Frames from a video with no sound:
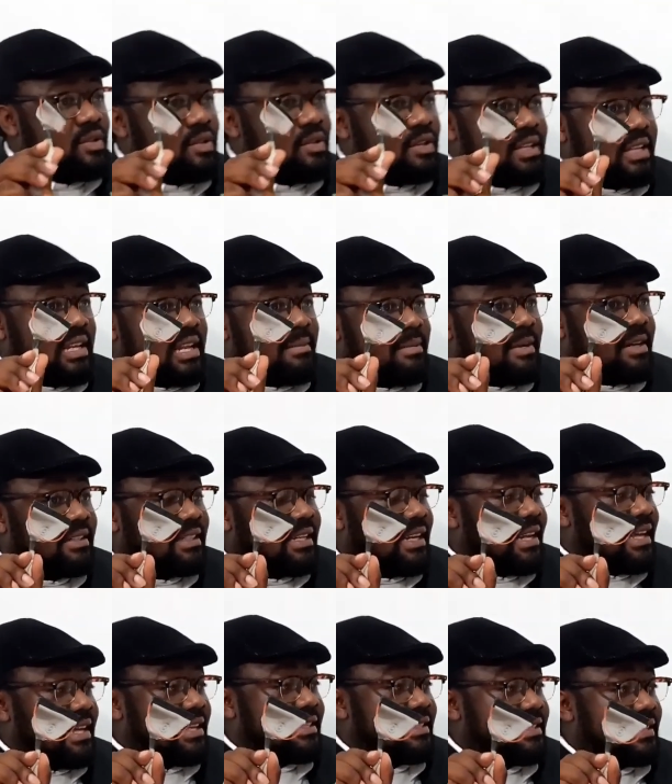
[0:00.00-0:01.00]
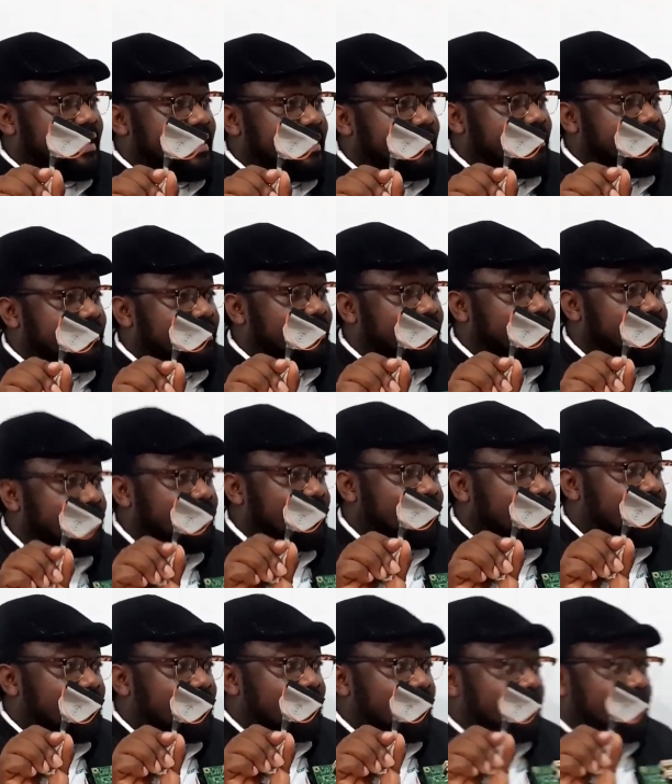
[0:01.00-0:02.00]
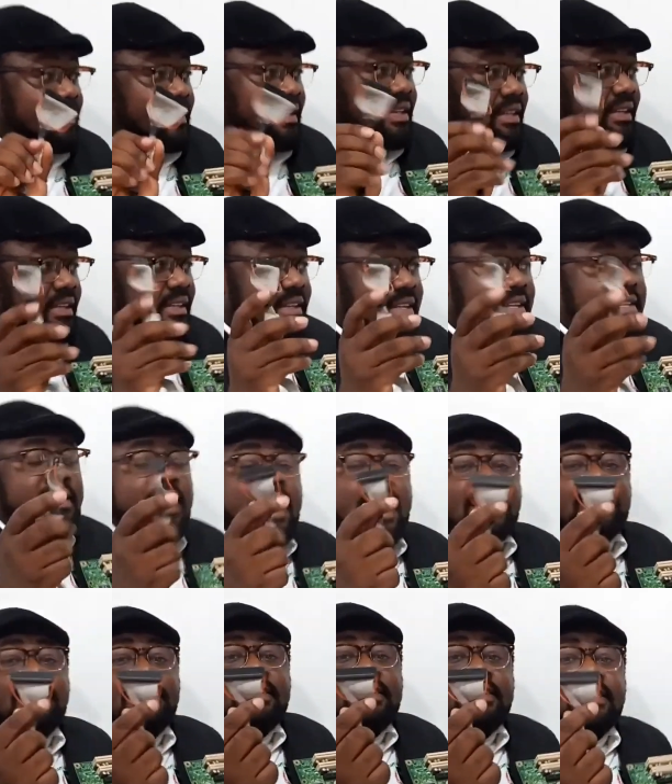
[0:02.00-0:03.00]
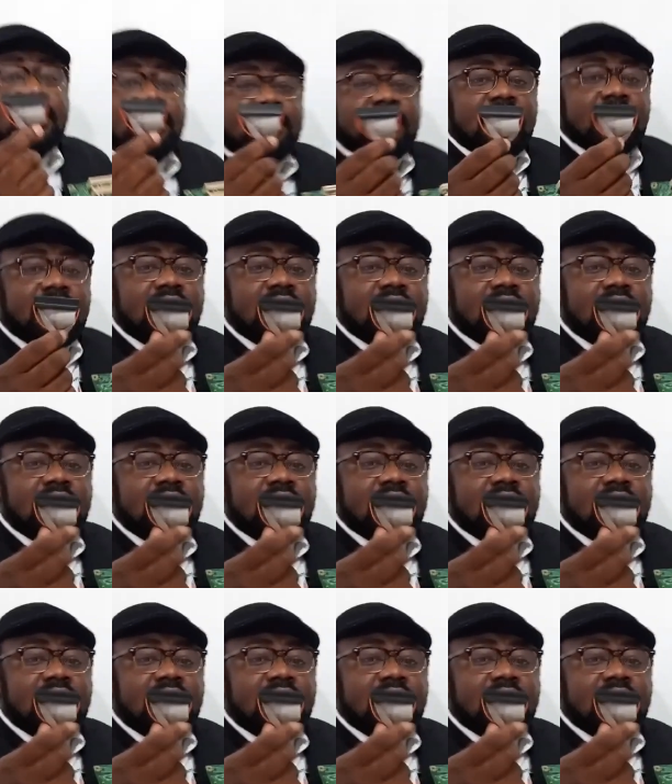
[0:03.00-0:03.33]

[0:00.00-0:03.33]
talking about the last time. This ID data